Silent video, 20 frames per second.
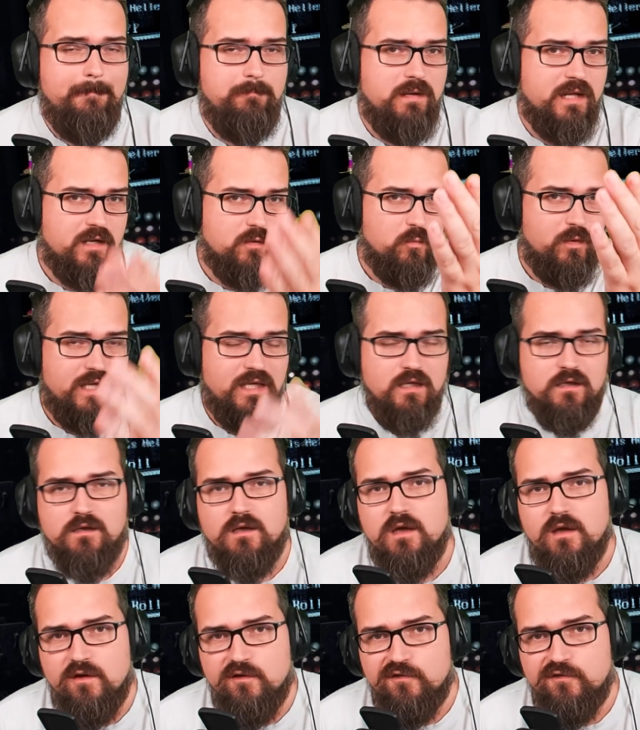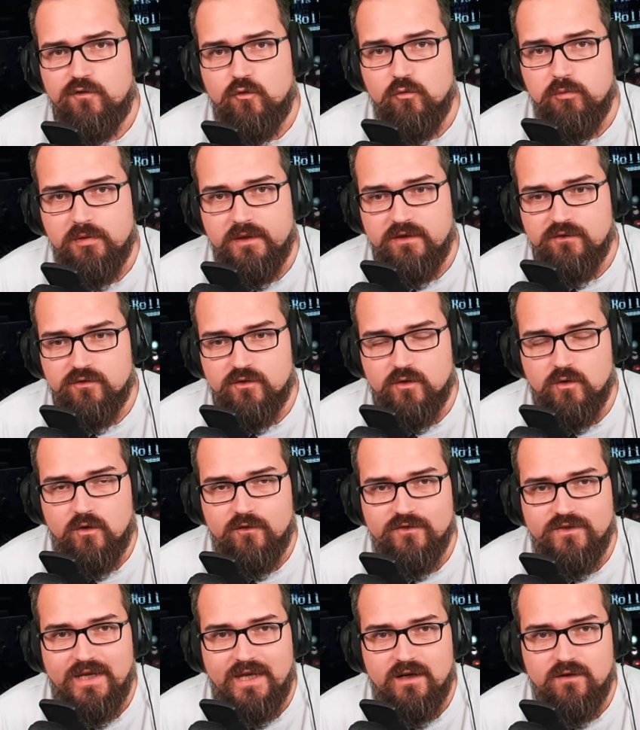By the way, full playthrough
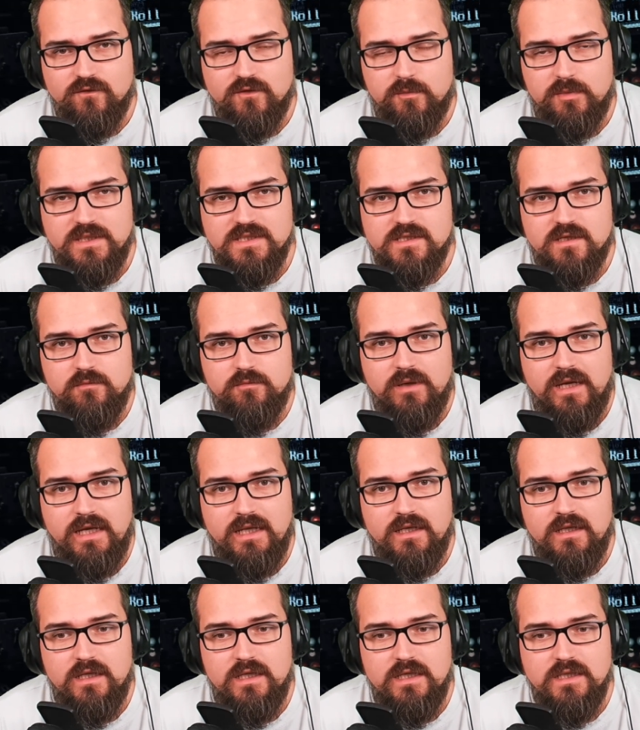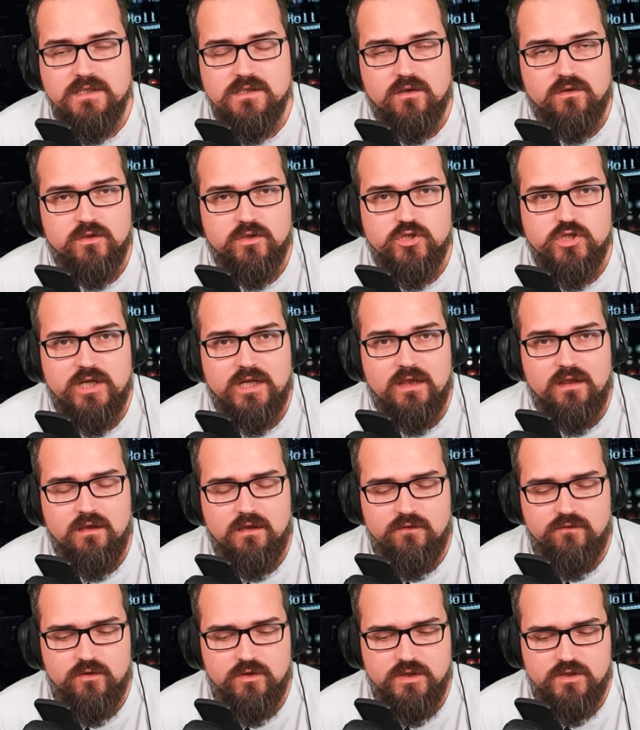of that, of the base campaign, is on the channel
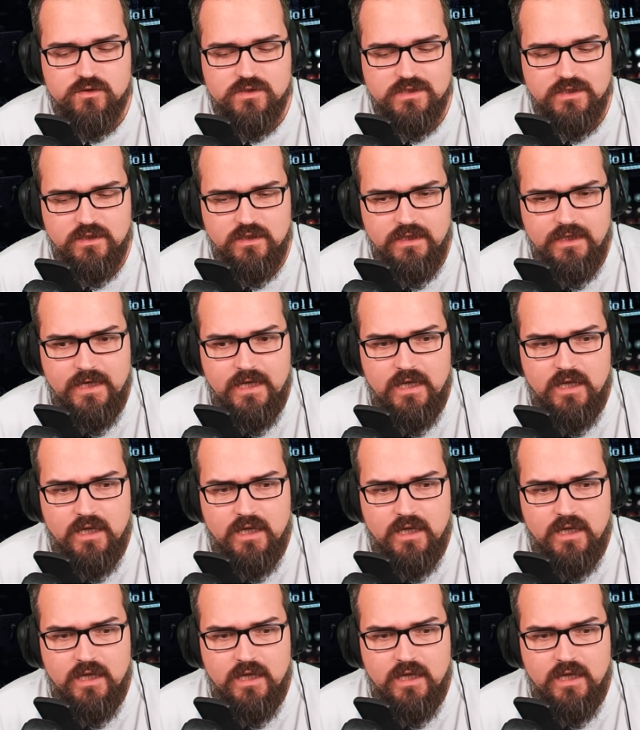if you're interested.